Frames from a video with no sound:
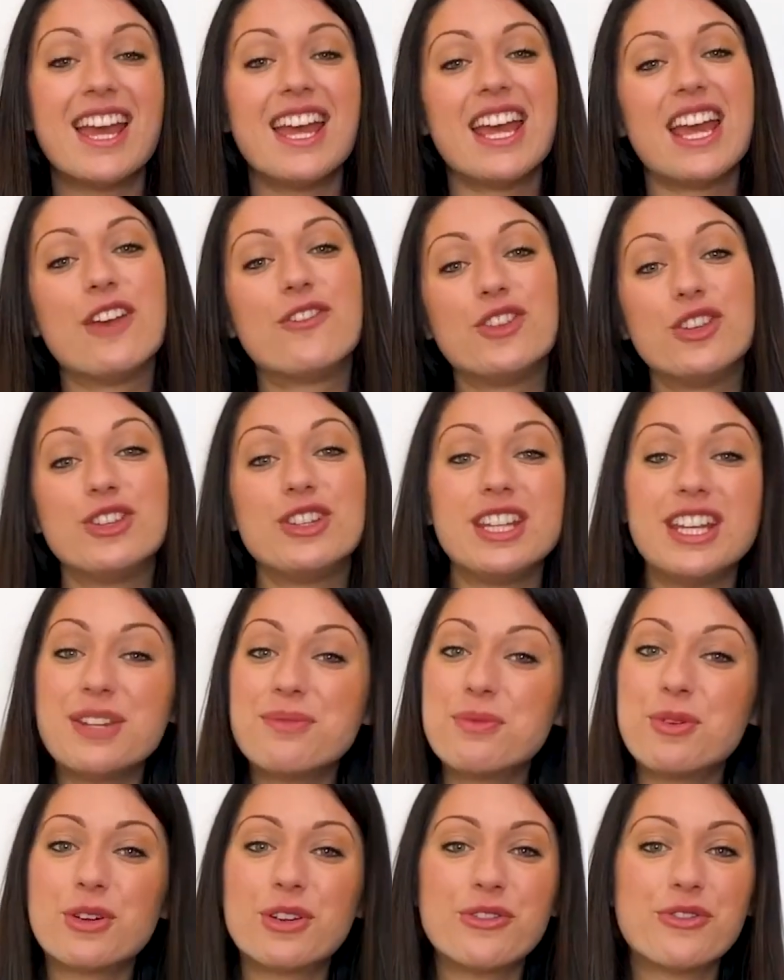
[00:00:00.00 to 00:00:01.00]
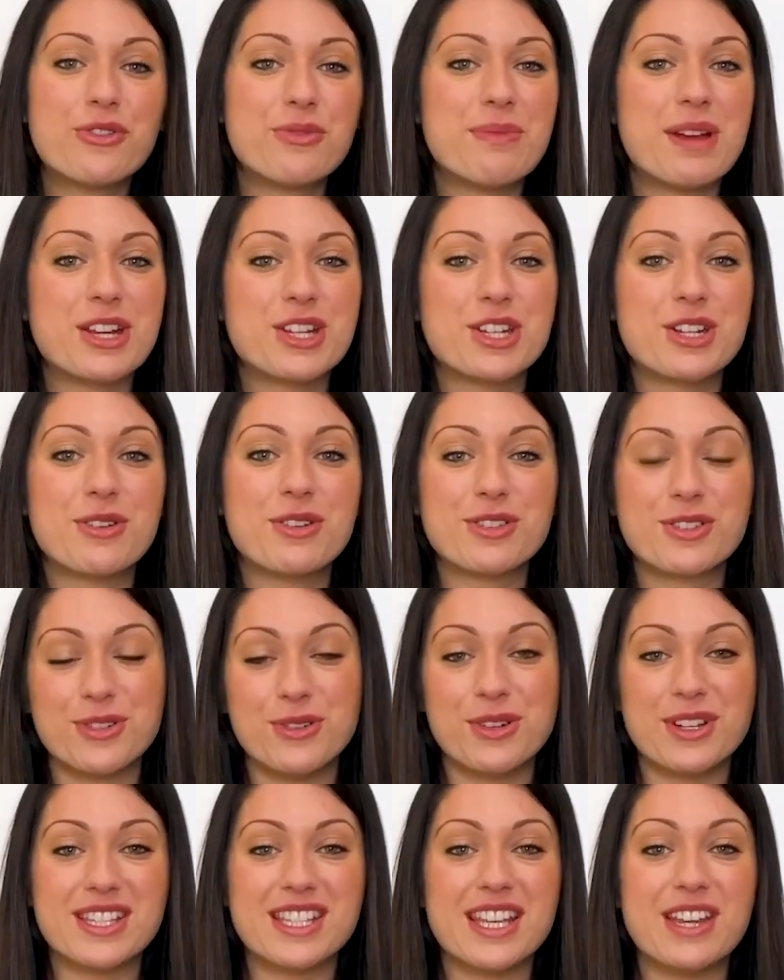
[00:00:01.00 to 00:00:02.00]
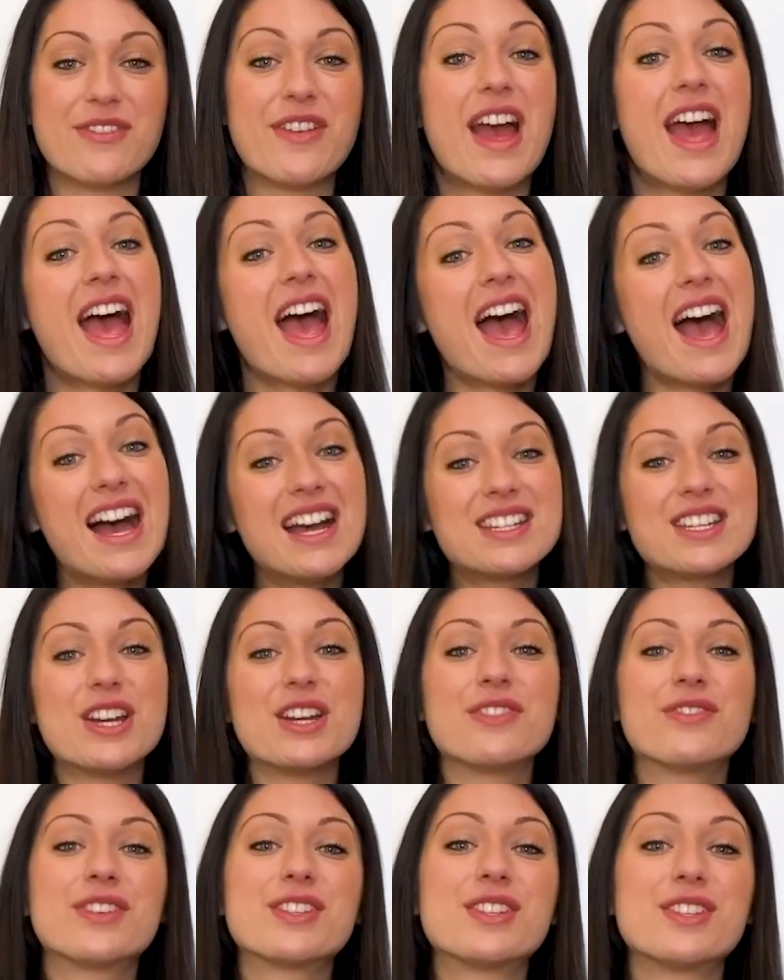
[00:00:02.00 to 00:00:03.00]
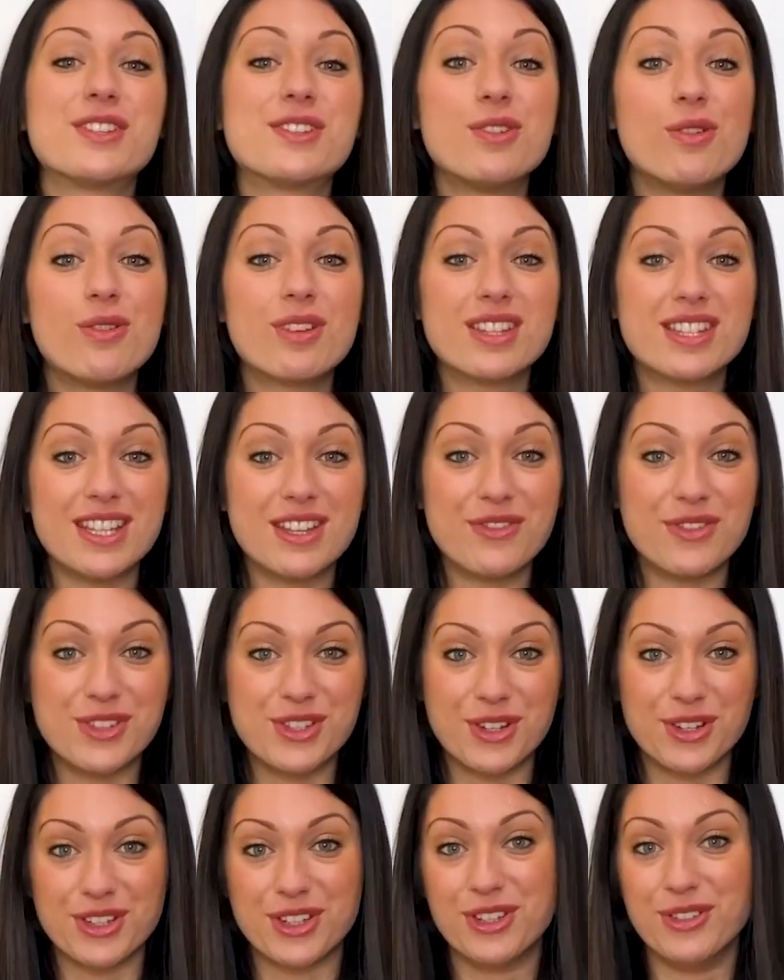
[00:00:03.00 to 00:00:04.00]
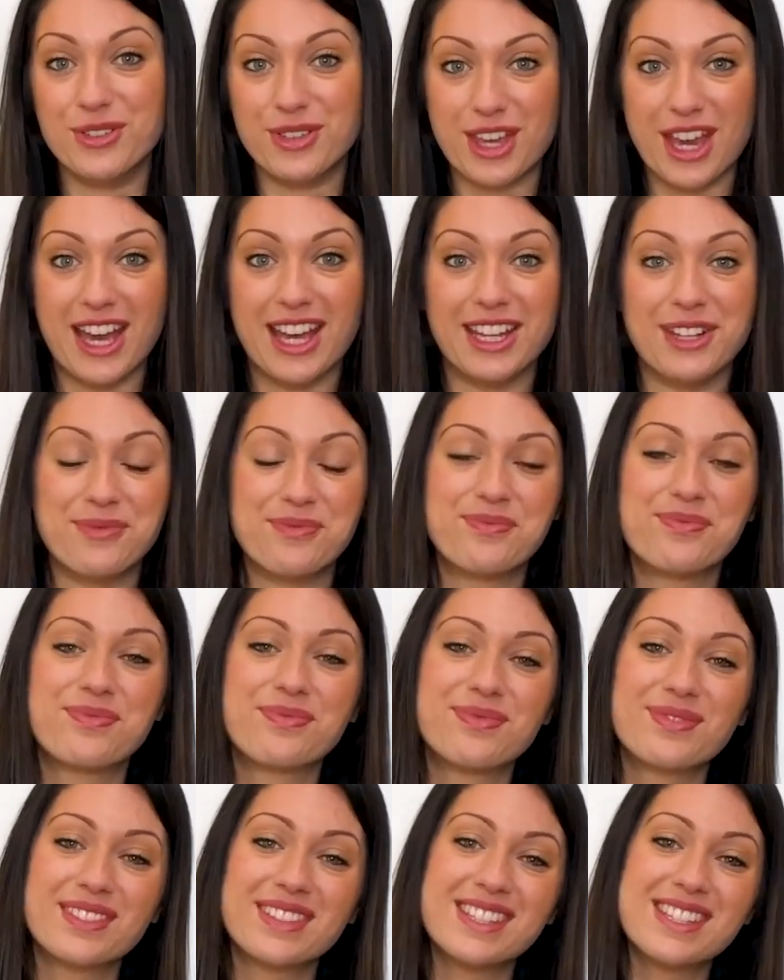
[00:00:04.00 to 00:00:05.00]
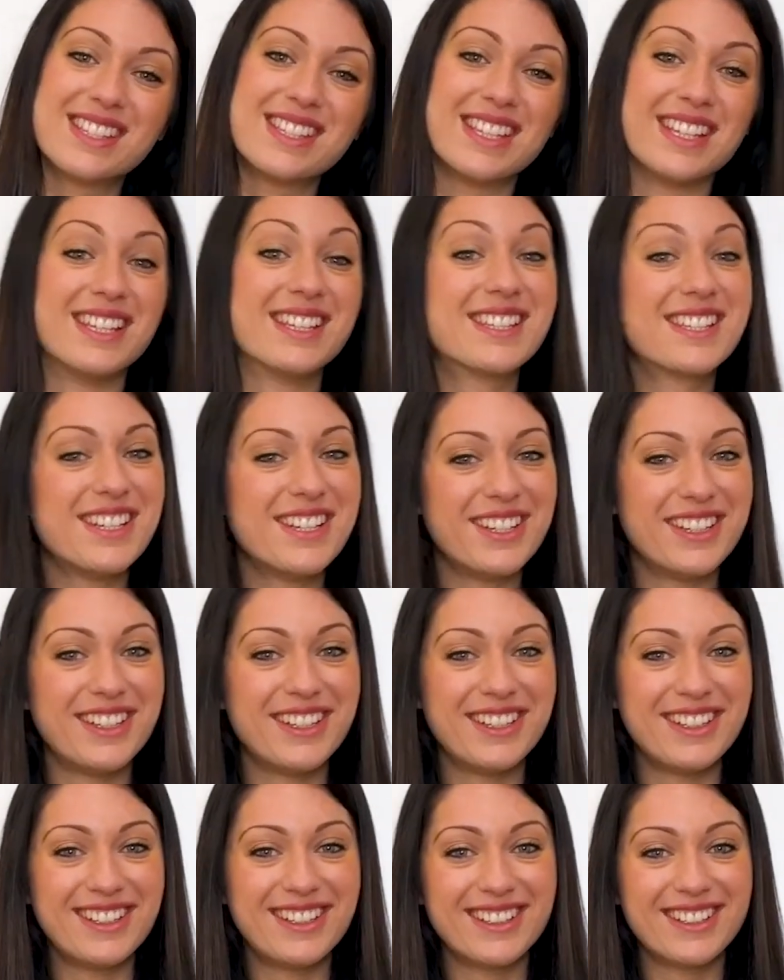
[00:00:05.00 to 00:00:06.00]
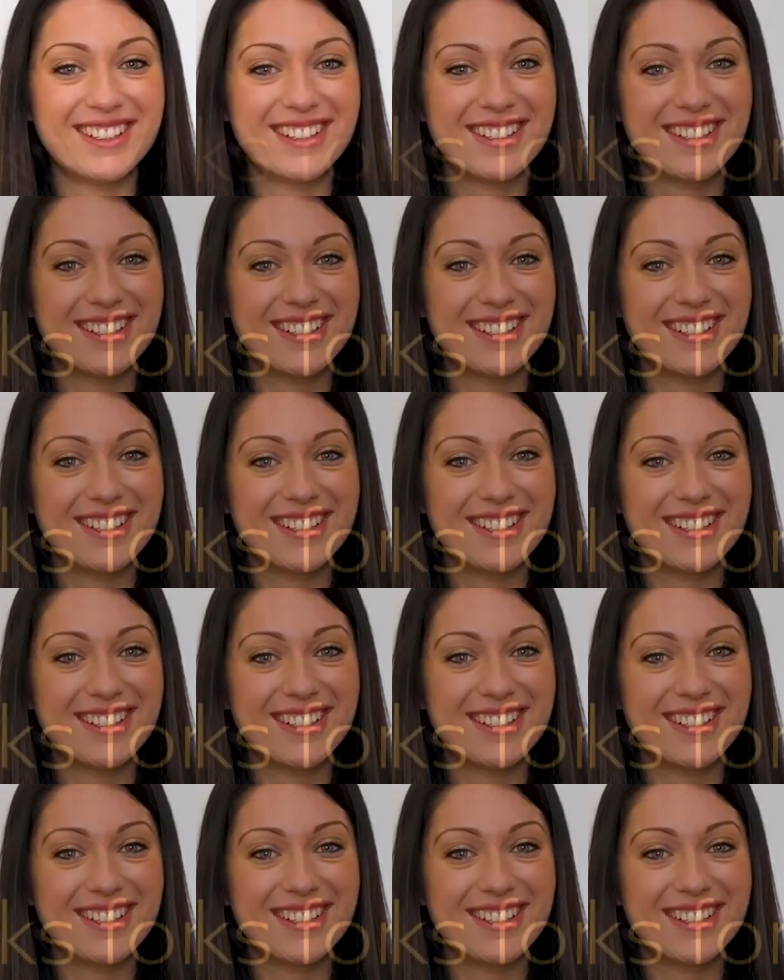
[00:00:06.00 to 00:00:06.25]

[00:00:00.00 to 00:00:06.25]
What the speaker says: If you need more information on Talkative, head over to talkative.uk. See you soon!